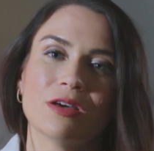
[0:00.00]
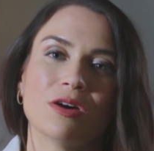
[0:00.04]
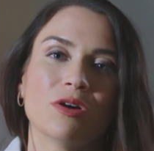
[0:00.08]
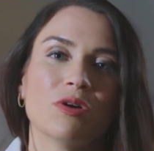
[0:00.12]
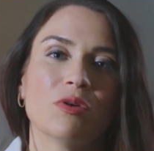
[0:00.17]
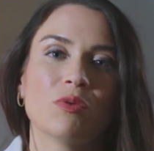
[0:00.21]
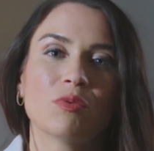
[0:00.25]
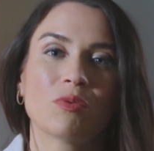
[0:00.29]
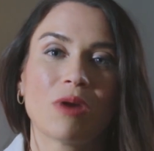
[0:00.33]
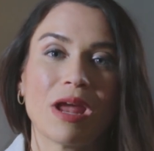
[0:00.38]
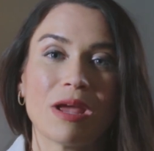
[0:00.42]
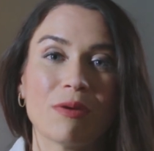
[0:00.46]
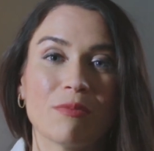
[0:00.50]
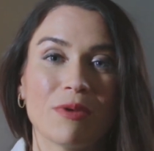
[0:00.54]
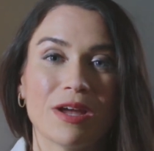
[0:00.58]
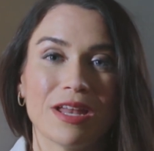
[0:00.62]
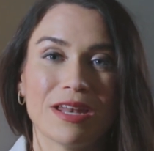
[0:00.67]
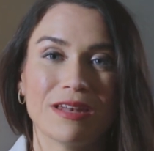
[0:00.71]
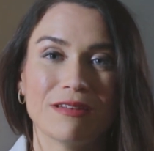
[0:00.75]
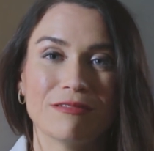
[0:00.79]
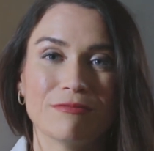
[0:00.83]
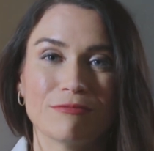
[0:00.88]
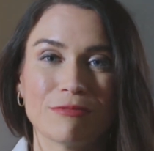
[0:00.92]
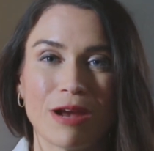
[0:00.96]
though, right
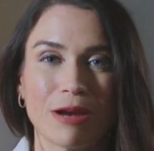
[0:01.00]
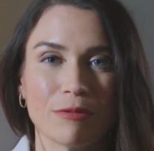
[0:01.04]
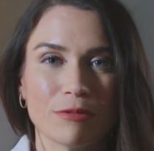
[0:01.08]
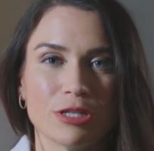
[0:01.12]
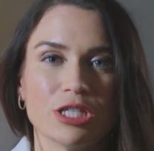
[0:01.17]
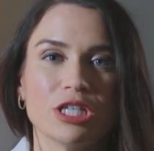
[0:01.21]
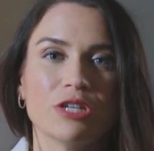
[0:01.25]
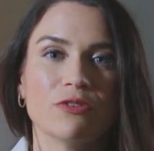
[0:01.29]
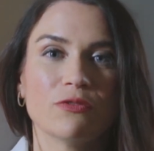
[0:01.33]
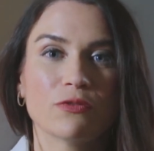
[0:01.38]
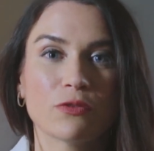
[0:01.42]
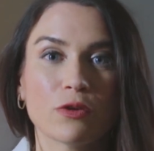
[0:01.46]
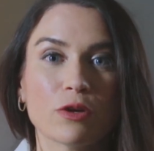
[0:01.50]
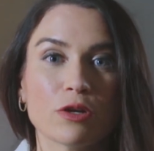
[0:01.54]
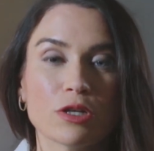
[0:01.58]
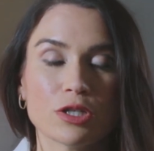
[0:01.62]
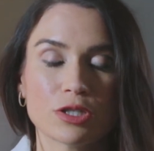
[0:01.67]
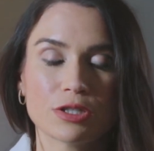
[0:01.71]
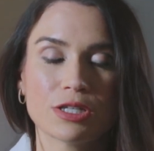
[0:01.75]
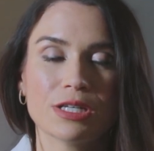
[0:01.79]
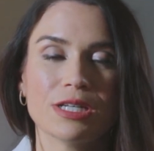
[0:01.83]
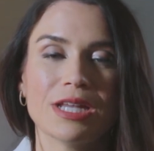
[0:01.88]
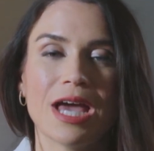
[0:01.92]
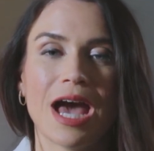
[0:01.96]
when she first
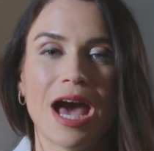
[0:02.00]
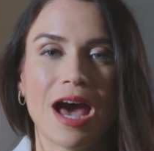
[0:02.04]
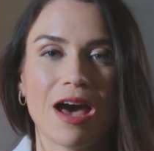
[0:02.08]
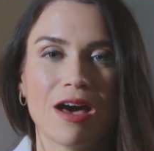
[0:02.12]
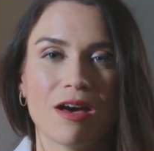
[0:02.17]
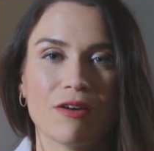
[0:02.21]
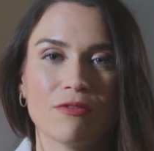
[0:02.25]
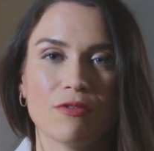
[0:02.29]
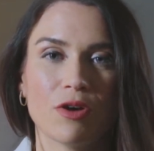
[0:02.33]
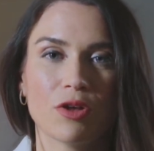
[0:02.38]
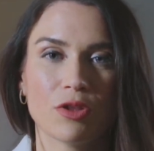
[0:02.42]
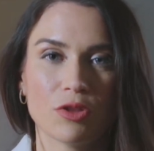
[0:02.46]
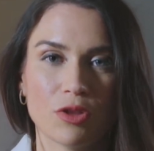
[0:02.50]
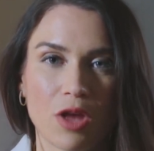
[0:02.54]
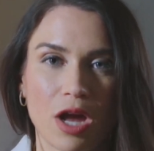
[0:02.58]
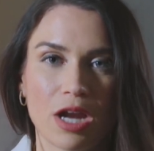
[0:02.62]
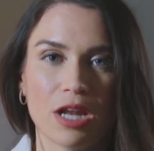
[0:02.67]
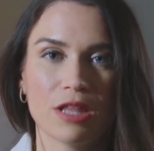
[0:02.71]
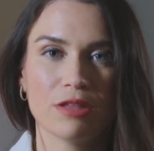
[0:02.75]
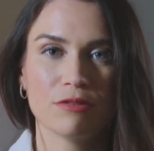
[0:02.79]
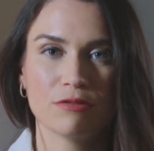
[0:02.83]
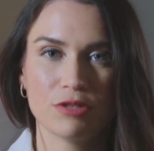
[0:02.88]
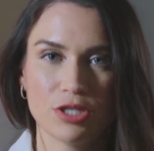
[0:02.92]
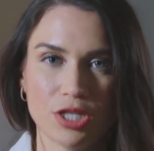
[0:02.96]
started to have a lot
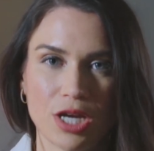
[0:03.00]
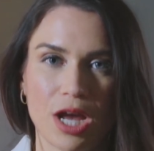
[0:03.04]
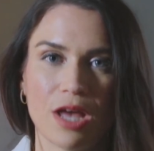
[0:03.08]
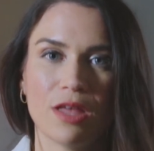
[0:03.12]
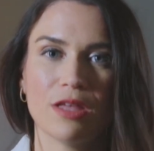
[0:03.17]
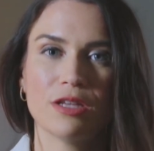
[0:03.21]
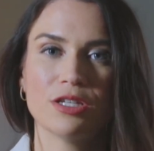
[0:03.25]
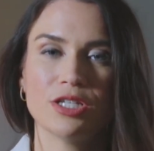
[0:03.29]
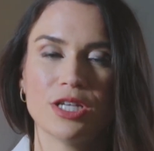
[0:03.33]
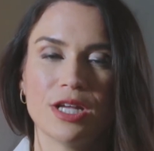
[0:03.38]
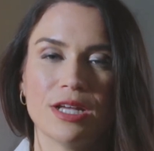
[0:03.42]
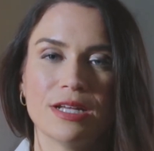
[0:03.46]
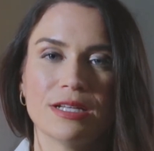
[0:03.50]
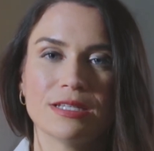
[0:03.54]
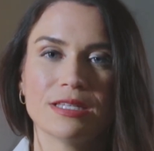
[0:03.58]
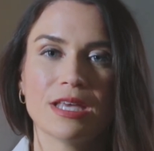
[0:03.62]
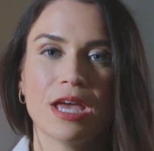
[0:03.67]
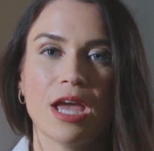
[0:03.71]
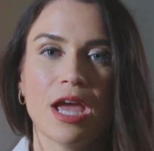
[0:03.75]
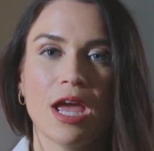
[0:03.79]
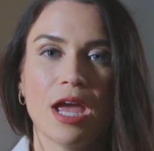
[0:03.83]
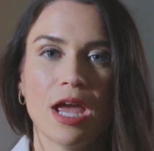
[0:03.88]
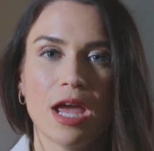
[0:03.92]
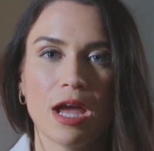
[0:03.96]
of those challenges,
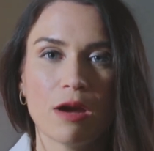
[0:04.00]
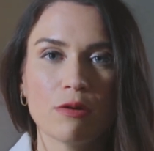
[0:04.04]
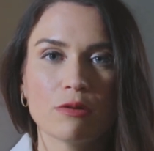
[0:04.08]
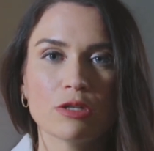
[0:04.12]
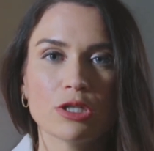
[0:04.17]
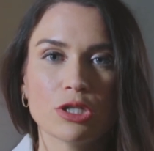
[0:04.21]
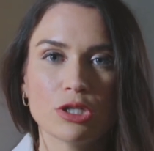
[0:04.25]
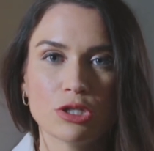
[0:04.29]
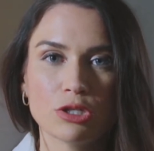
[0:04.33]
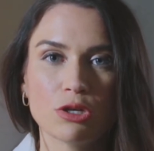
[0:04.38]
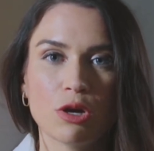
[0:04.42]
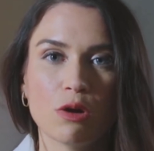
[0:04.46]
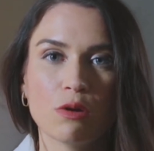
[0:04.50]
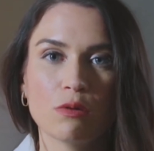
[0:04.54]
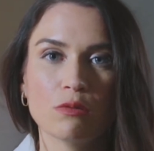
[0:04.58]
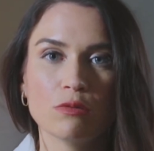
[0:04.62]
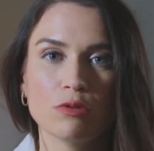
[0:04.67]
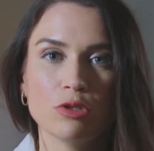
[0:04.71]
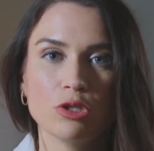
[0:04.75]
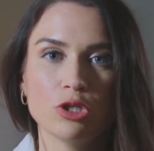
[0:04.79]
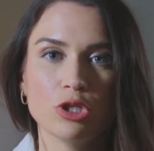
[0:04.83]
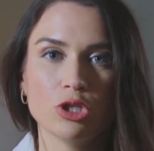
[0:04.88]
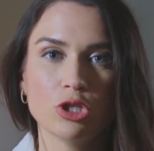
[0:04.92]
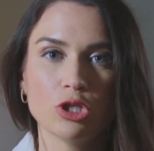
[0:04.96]
it was so
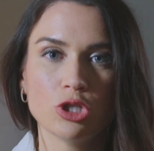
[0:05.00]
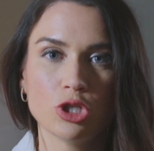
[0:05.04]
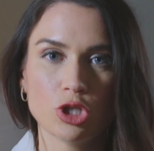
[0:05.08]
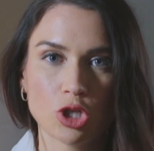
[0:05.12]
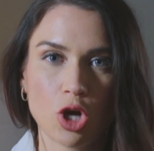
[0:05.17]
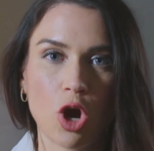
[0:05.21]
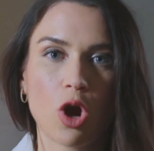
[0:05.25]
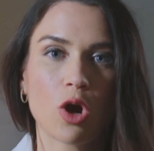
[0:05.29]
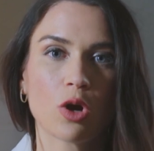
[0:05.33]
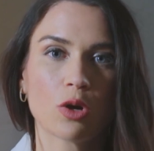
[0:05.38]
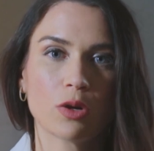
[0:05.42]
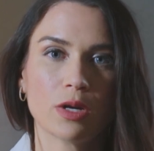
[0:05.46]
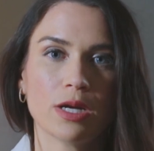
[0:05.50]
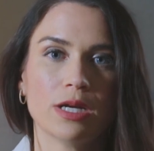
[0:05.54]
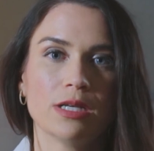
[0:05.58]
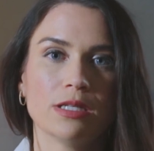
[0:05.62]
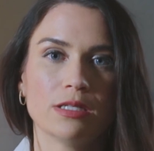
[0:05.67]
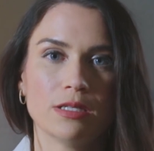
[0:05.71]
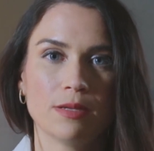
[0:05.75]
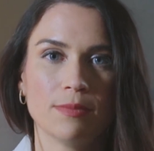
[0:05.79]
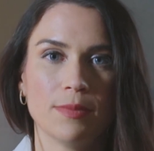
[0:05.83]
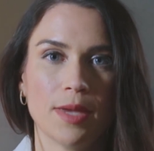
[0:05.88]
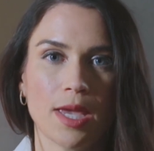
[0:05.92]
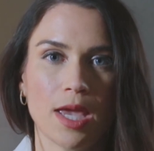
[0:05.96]
jarring
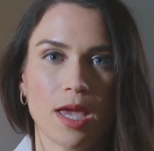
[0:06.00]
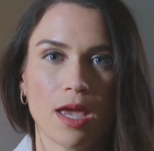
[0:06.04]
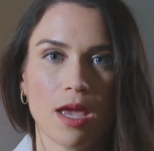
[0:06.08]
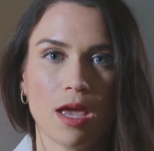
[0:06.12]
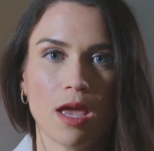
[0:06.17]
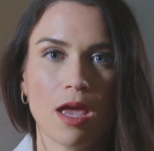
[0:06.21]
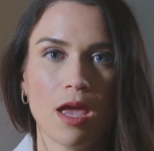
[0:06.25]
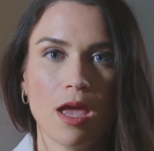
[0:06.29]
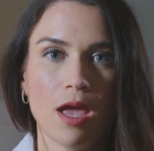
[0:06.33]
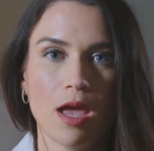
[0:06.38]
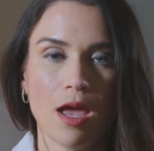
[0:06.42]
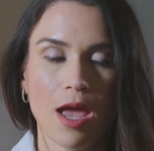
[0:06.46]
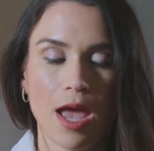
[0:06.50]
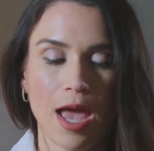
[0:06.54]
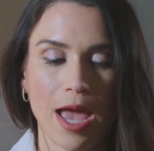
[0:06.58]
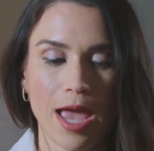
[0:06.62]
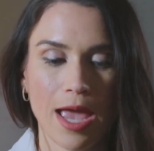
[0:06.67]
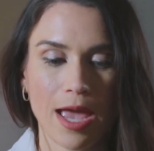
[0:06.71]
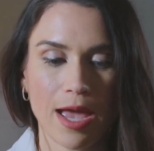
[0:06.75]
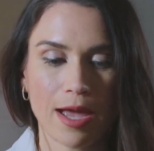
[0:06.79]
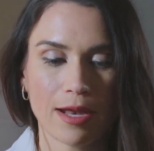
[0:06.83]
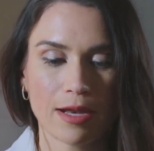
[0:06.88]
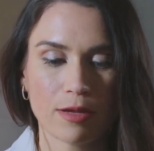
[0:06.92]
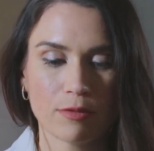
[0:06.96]
to me,
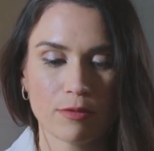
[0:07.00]
and